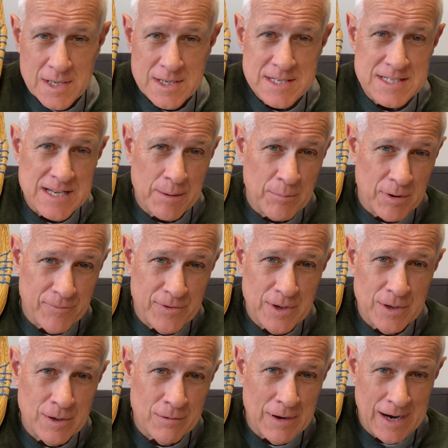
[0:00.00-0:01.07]
Some of
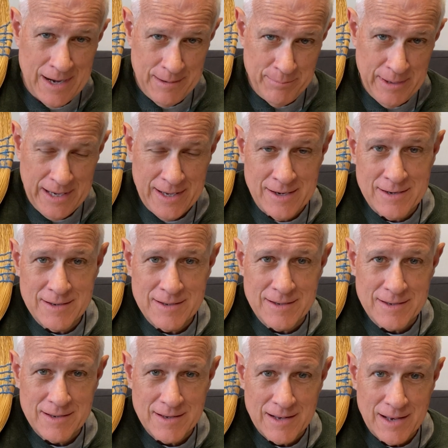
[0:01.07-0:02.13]
you, I bet,
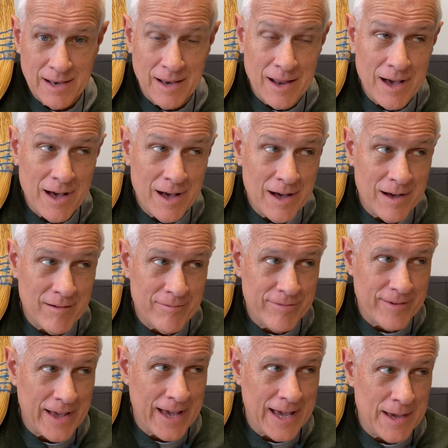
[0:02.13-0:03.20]
love
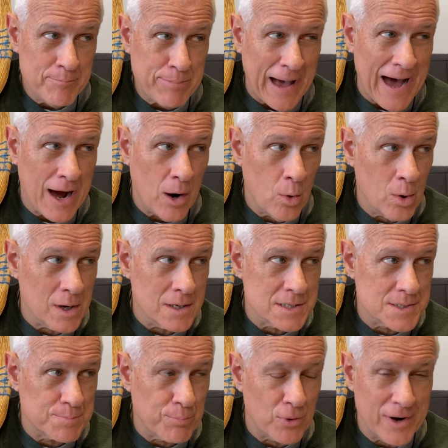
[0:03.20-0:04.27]
a power
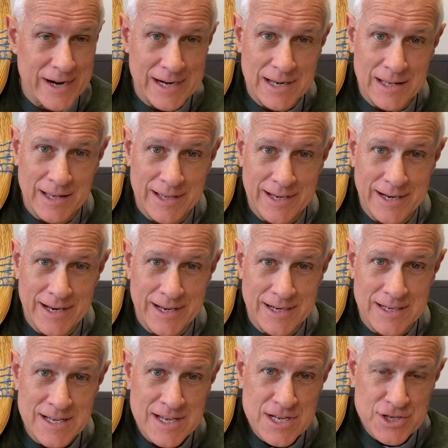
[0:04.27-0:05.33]
spring
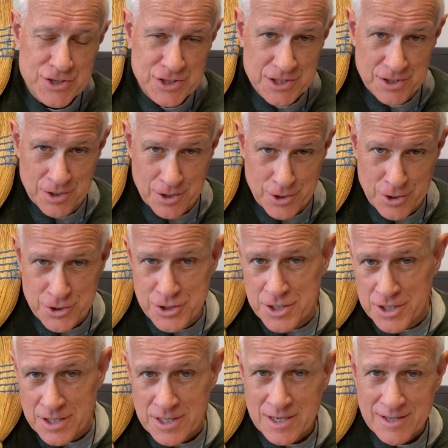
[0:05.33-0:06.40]
cleaning surge
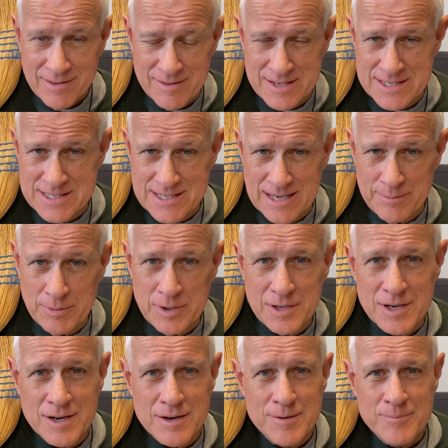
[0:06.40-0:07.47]
this time of
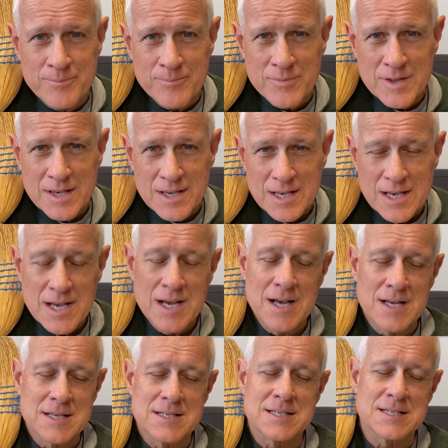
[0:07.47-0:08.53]
year.
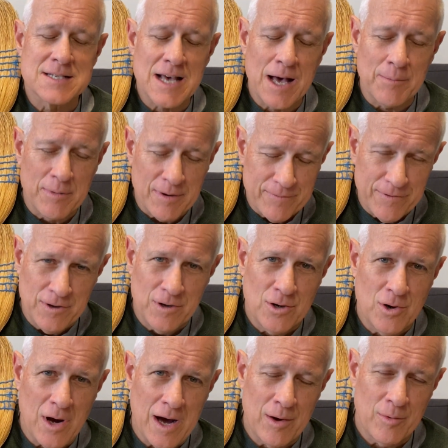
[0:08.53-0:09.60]
Some of
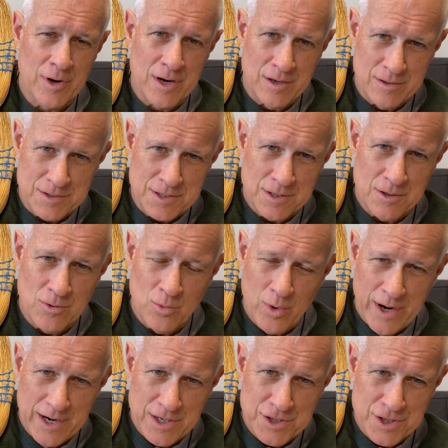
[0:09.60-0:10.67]
you, I would also
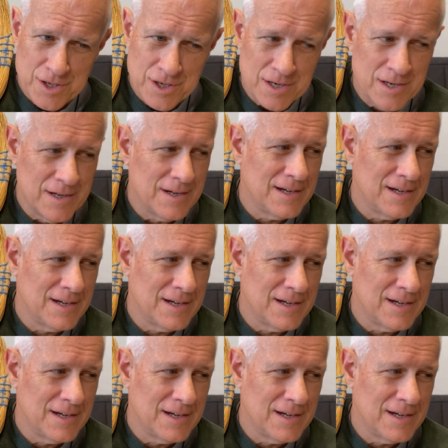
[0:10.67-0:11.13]
wager,